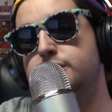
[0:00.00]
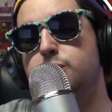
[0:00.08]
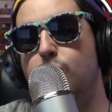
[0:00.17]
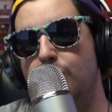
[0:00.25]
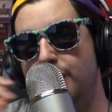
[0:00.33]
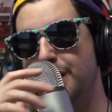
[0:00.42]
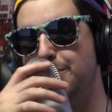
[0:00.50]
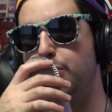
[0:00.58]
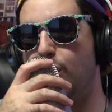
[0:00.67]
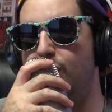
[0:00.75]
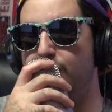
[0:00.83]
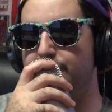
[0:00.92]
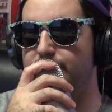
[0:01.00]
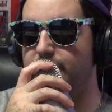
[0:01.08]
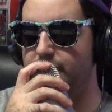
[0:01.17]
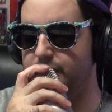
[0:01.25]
want any part of it.